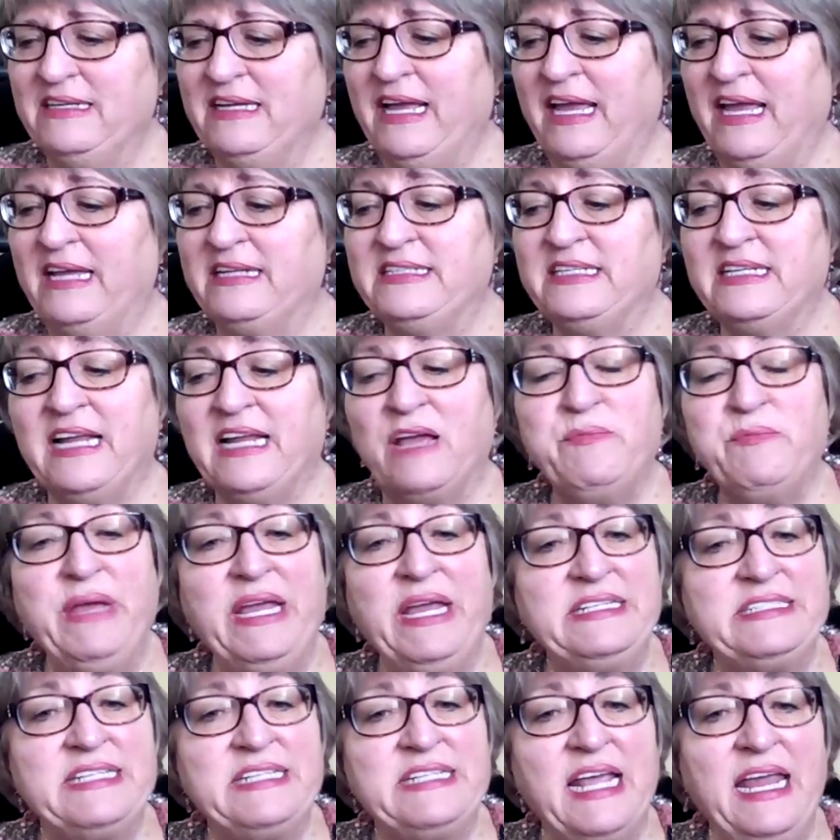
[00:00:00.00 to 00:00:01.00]
And did I
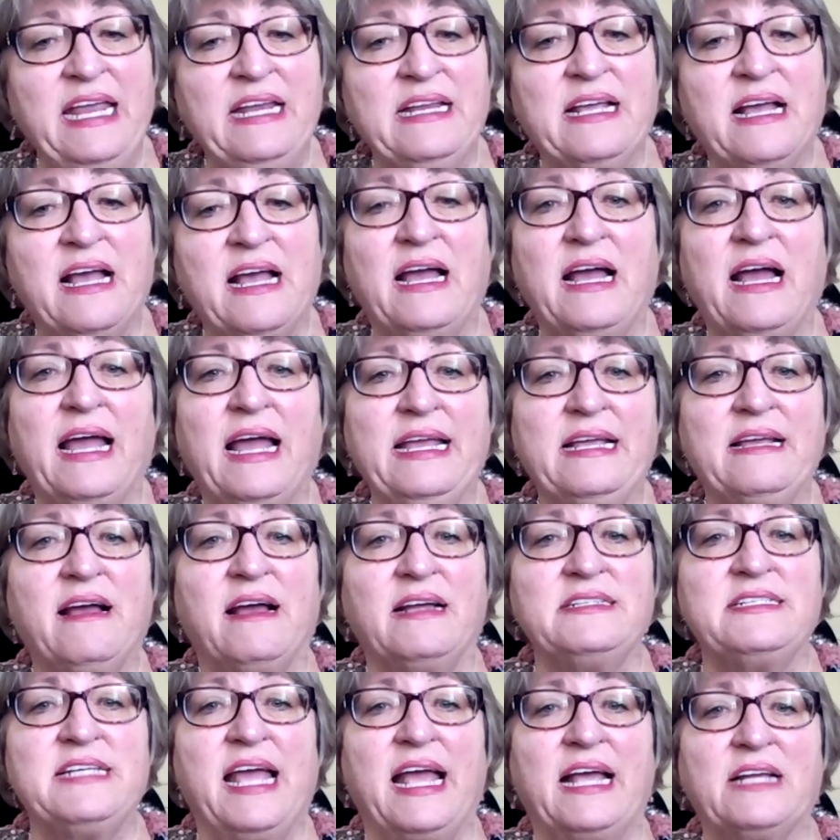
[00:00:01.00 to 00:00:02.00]
maintain eye
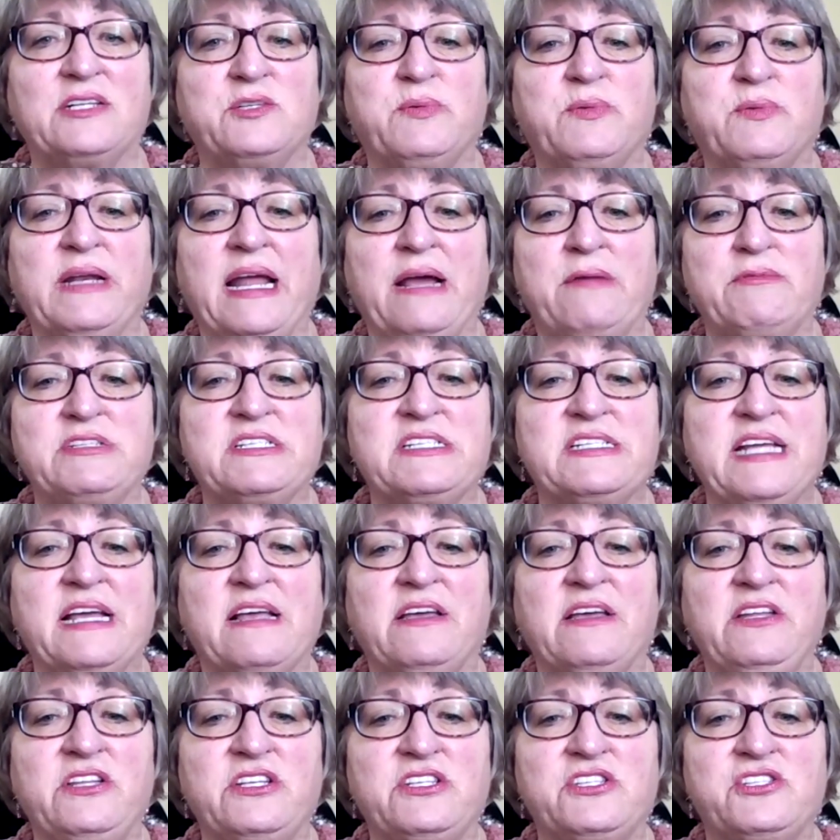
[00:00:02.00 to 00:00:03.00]
contact when I was
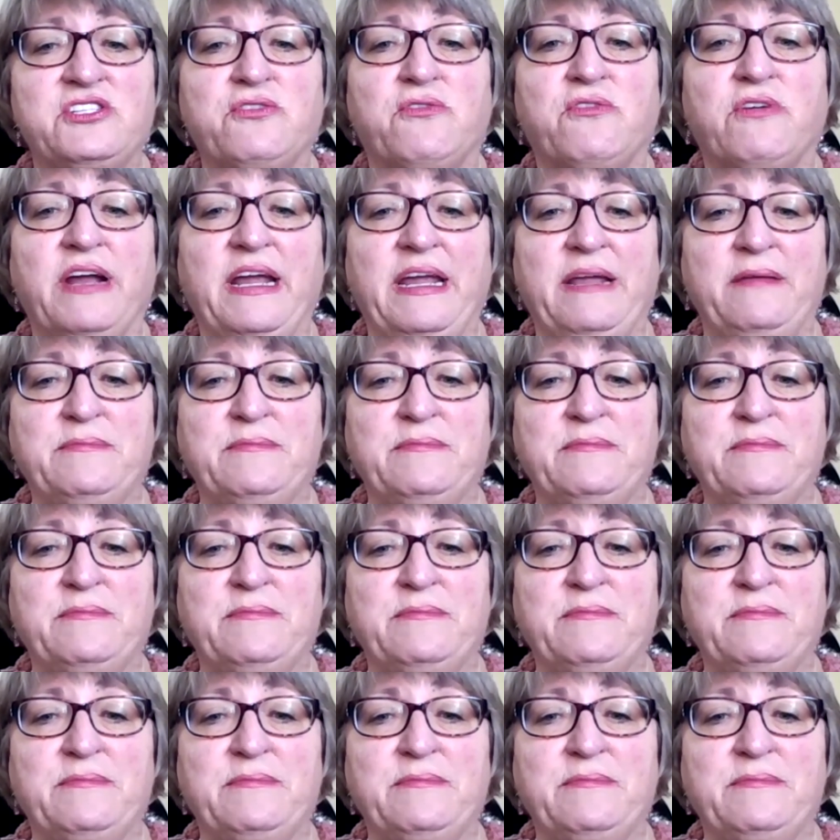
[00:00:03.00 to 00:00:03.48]
telling the story?